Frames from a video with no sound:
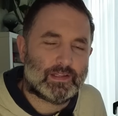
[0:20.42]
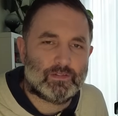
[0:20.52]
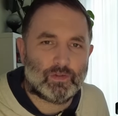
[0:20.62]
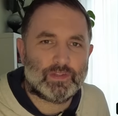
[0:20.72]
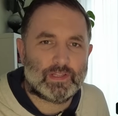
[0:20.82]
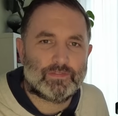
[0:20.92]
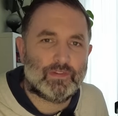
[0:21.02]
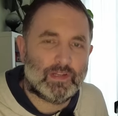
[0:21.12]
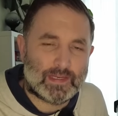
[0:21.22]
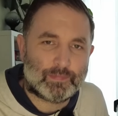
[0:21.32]
not a
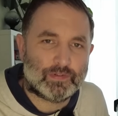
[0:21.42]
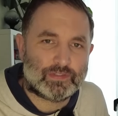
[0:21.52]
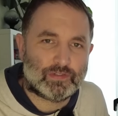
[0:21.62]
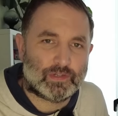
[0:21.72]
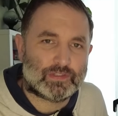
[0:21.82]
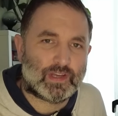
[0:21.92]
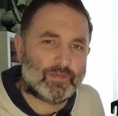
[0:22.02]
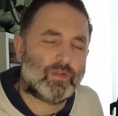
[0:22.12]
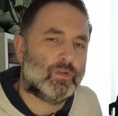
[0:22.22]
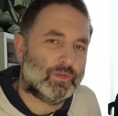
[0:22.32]
deliberate choice.
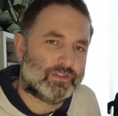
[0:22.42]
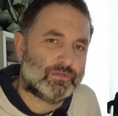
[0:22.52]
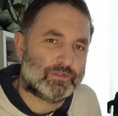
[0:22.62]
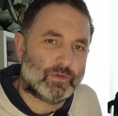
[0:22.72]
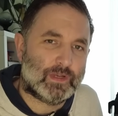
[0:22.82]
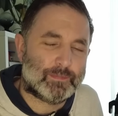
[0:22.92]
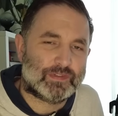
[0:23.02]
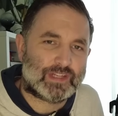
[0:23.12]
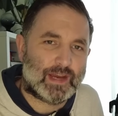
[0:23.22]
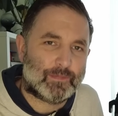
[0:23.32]
I've always used
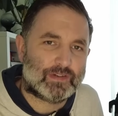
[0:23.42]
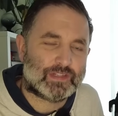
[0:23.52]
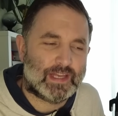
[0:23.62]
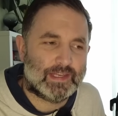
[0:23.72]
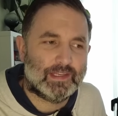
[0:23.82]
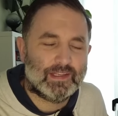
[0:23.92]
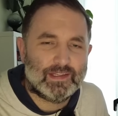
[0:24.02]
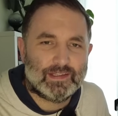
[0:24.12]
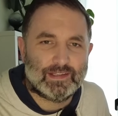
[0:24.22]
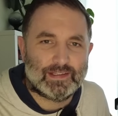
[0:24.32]
Olympus cameras, and
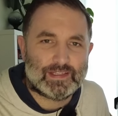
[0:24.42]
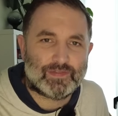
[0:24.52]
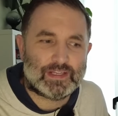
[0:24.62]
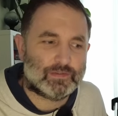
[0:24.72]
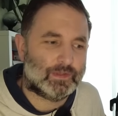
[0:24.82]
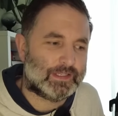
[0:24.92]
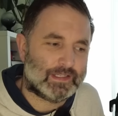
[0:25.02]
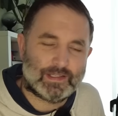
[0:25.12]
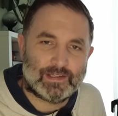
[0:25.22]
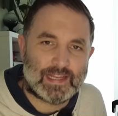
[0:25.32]

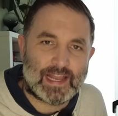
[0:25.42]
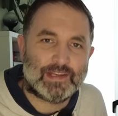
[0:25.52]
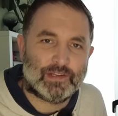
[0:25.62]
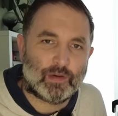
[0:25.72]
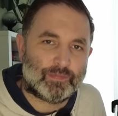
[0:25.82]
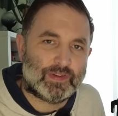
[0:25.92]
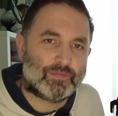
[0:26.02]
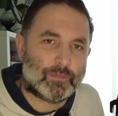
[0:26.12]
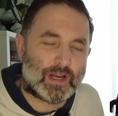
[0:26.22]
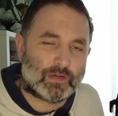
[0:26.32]
eventually they ended up
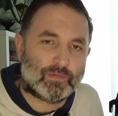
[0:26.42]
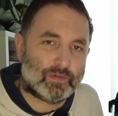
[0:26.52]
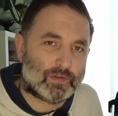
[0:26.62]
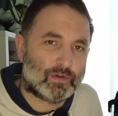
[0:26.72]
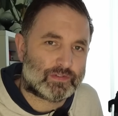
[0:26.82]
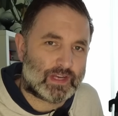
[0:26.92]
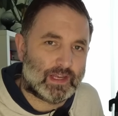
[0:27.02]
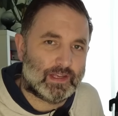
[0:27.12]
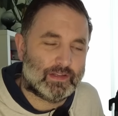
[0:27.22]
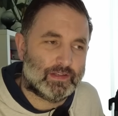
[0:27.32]
with Micro Four Thirds
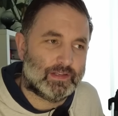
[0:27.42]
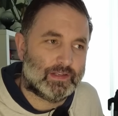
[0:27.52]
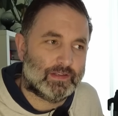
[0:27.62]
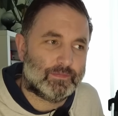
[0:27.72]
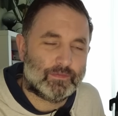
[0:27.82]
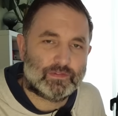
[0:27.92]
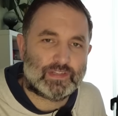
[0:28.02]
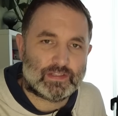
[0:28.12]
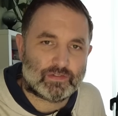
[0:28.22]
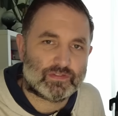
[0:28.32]

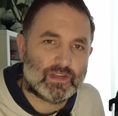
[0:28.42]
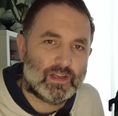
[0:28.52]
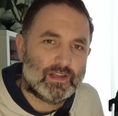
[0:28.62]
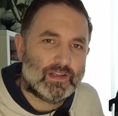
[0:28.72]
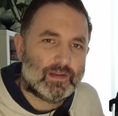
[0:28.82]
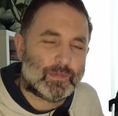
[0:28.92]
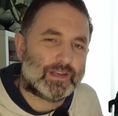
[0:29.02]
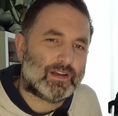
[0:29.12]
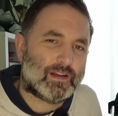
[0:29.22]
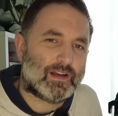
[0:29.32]
sensors.
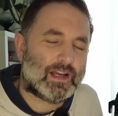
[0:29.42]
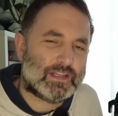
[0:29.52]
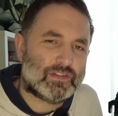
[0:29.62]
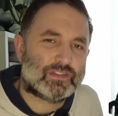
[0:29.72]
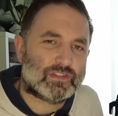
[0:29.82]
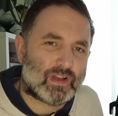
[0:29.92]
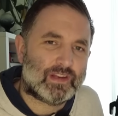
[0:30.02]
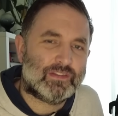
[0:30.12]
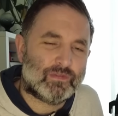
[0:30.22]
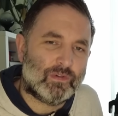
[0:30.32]
But I just
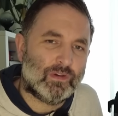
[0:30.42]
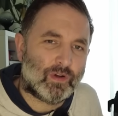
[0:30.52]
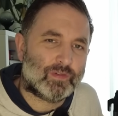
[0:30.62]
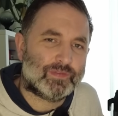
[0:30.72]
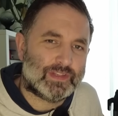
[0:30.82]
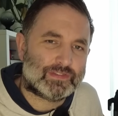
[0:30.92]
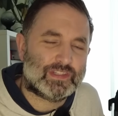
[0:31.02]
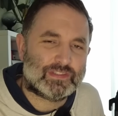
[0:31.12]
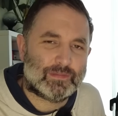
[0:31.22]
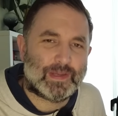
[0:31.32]
started to love this
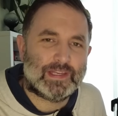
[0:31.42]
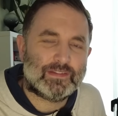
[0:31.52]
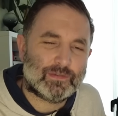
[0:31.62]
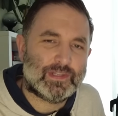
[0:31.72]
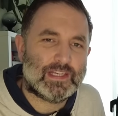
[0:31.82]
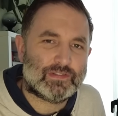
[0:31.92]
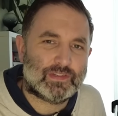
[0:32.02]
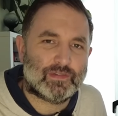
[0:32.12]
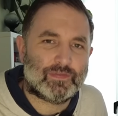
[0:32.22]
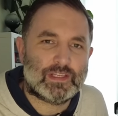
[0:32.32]
system, and in
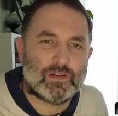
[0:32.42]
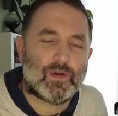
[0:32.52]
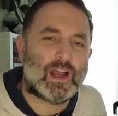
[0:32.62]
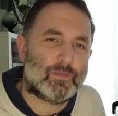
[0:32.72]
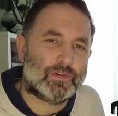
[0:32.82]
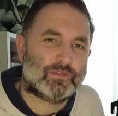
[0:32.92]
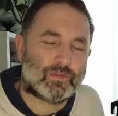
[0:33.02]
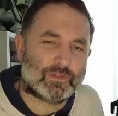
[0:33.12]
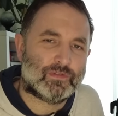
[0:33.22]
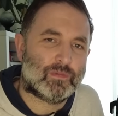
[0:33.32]
today's video I want to
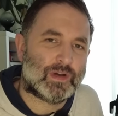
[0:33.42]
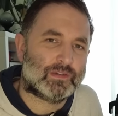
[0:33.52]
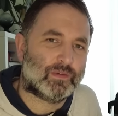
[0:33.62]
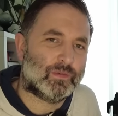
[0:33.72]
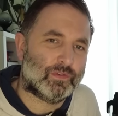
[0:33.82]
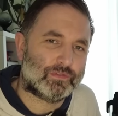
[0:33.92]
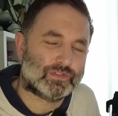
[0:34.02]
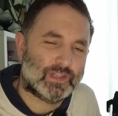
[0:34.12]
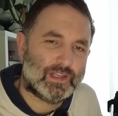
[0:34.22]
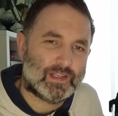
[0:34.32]
talk to you about all
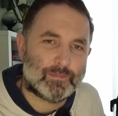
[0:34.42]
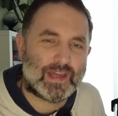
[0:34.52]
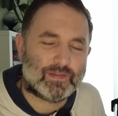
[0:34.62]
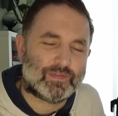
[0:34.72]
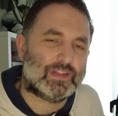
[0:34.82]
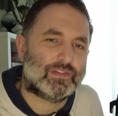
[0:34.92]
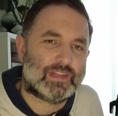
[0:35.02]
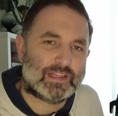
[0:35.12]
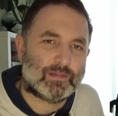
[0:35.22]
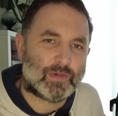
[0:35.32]
those benefits
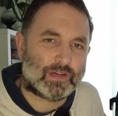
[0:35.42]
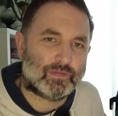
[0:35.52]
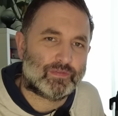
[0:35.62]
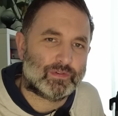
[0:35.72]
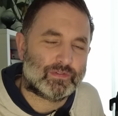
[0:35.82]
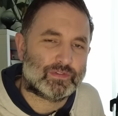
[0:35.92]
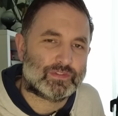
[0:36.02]
that the Micro Four